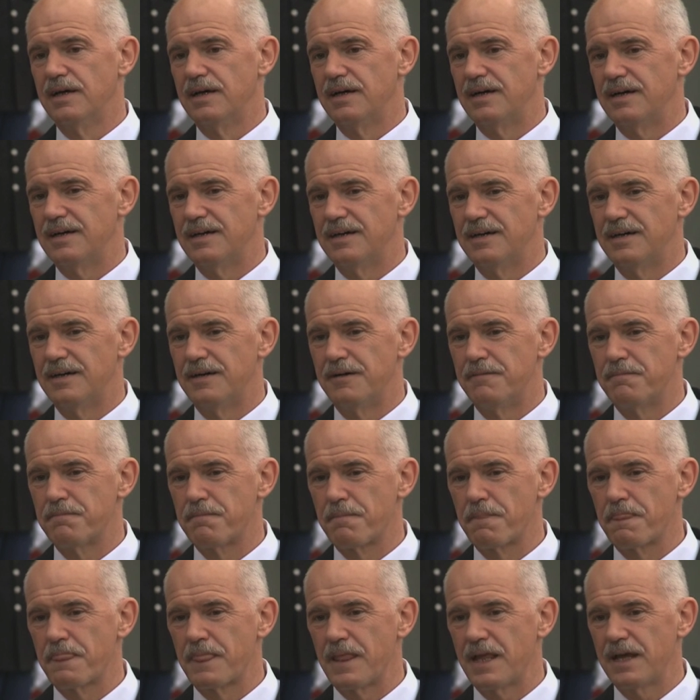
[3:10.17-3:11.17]

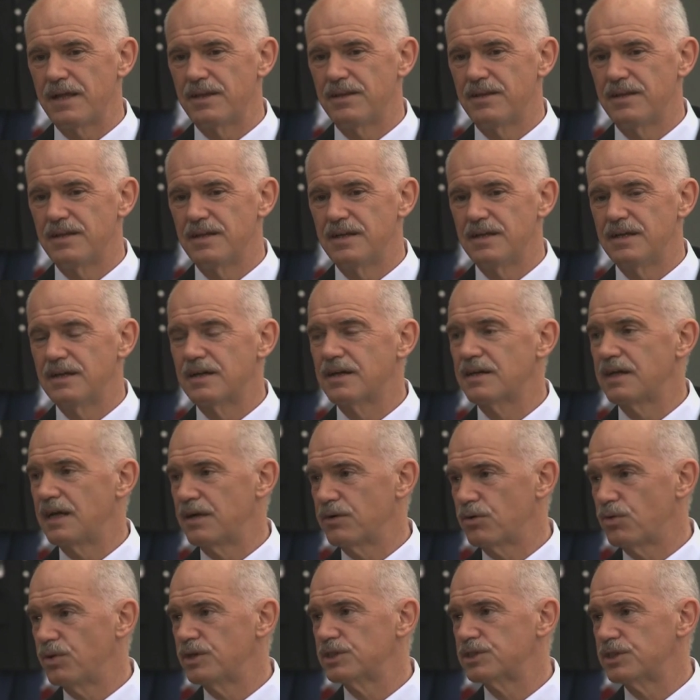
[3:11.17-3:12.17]
the
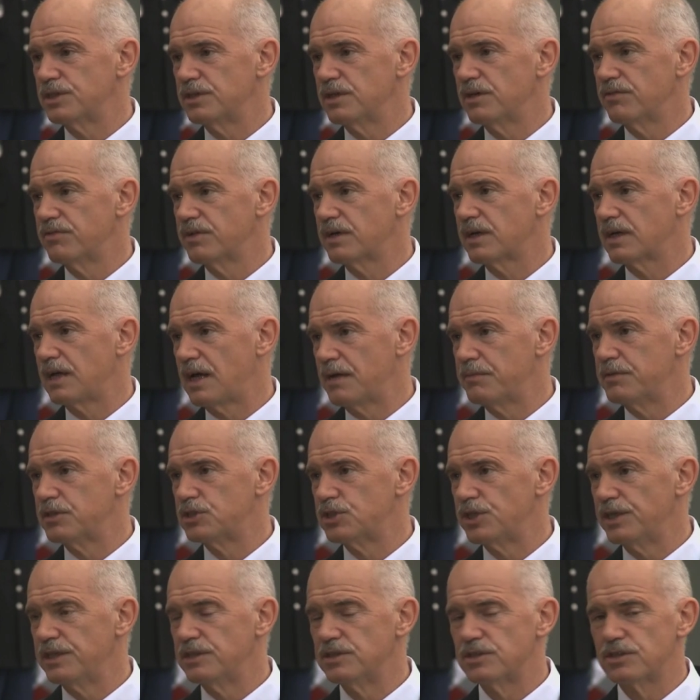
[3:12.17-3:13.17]
question of the climate
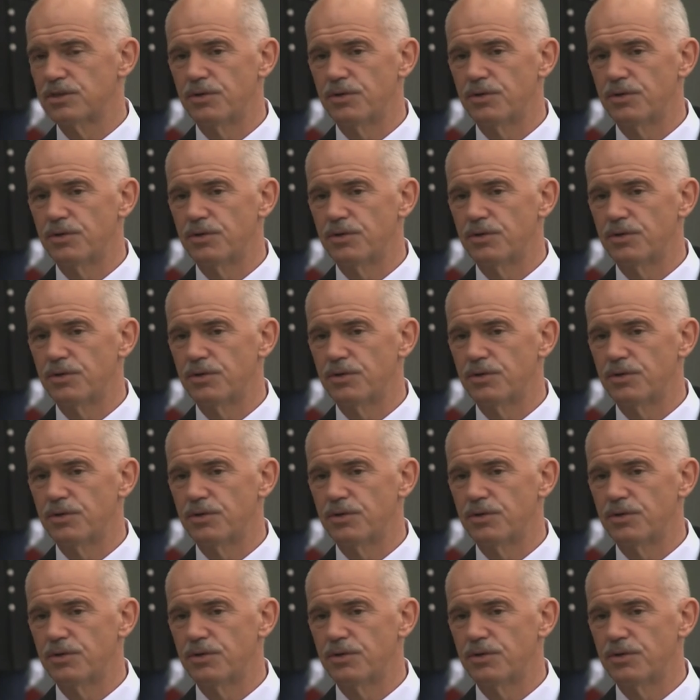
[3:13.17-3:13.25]
change.